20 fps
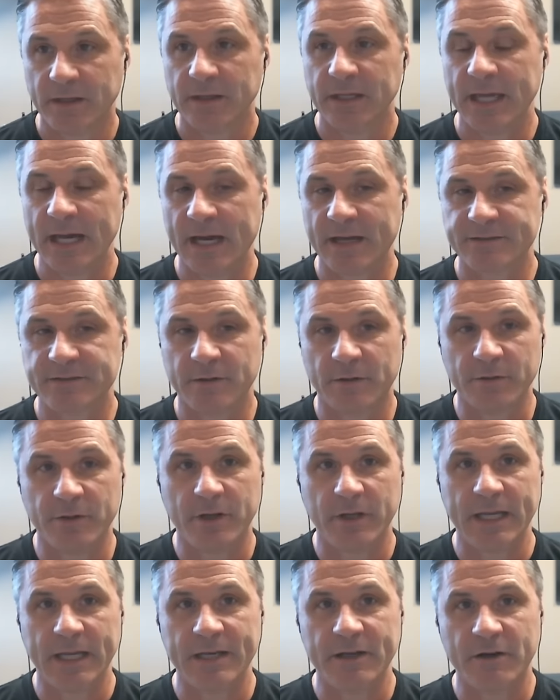yeah. So
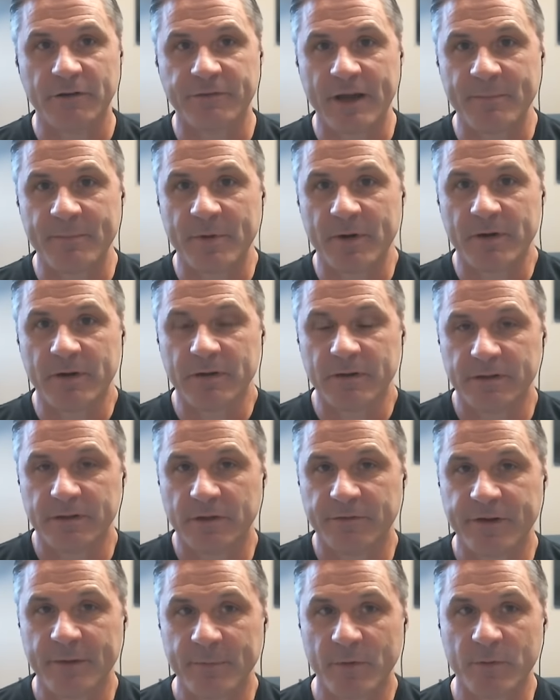in November,
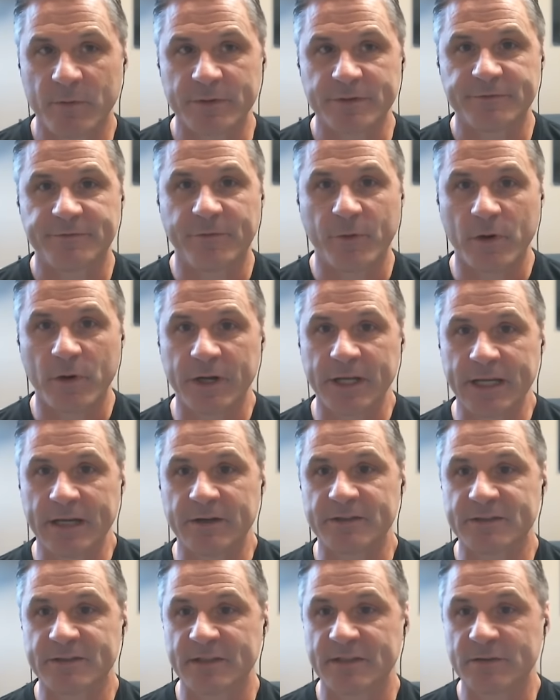November was four
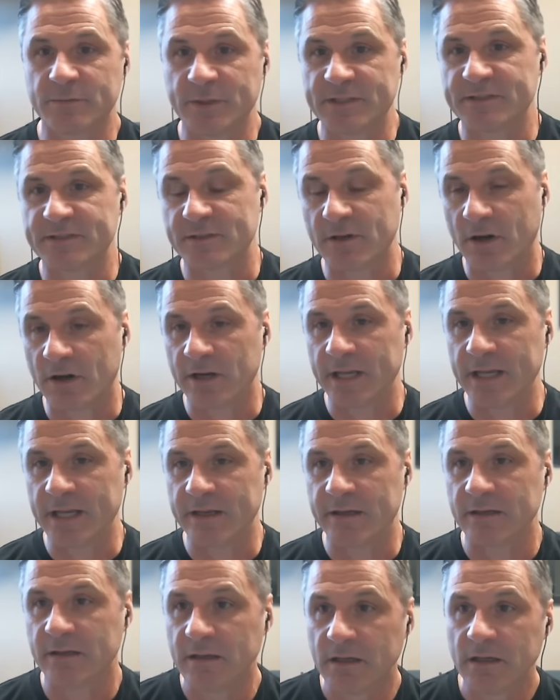years since we
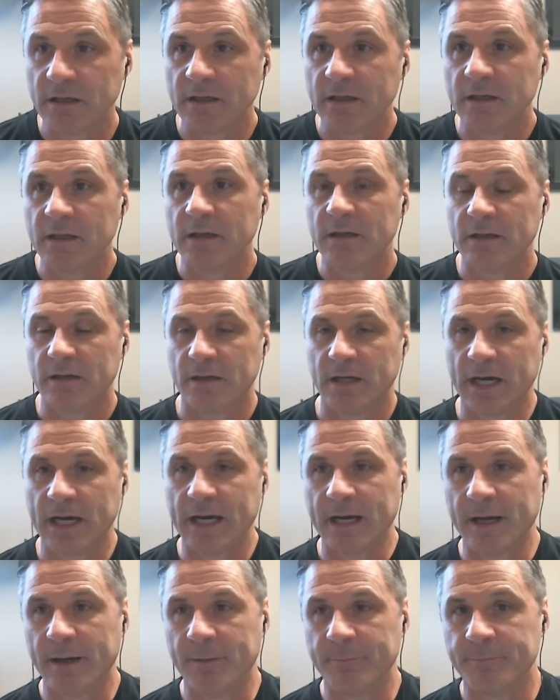started.
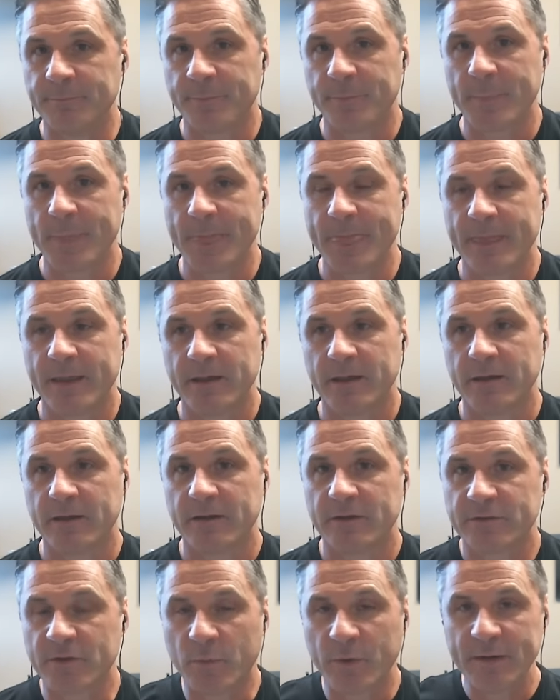Um,
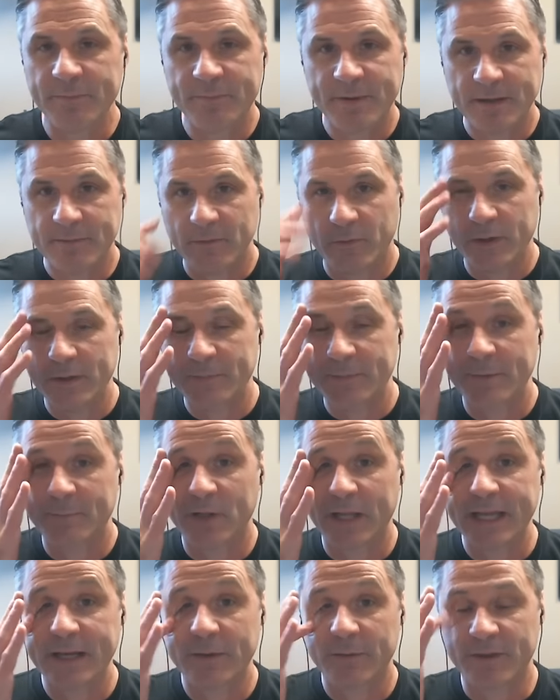so we've been we've been
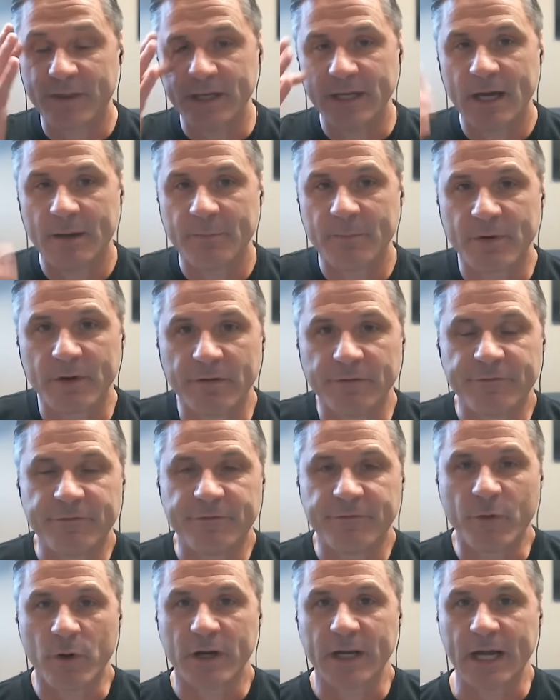playing with a number of
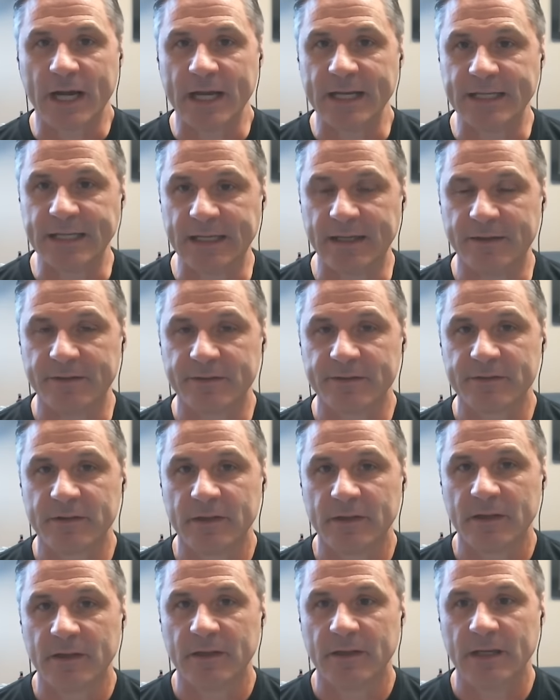fork ideas,
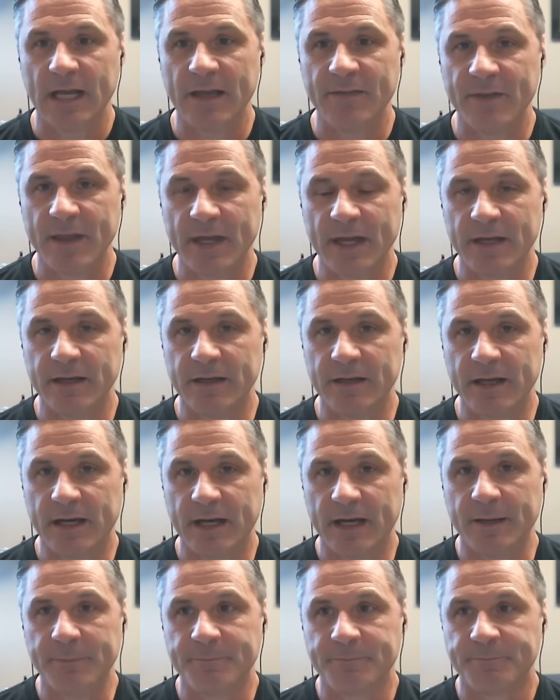and then
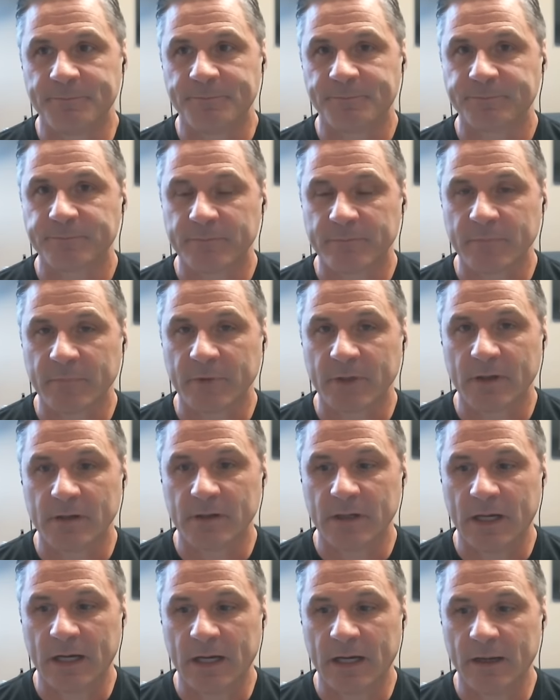uh,
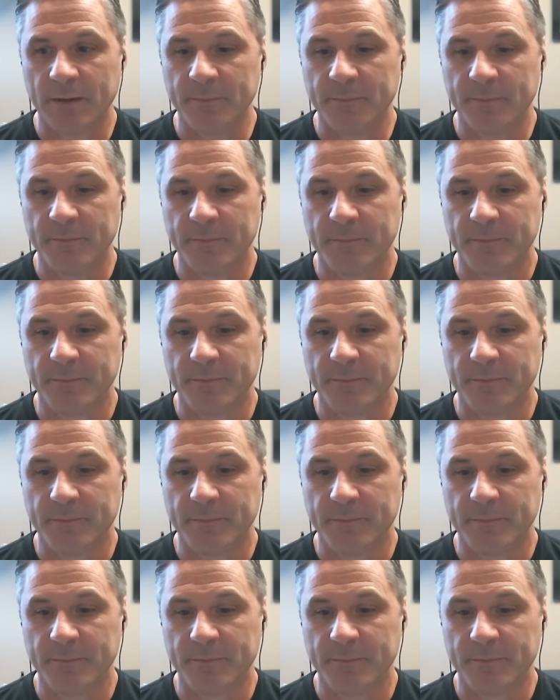um,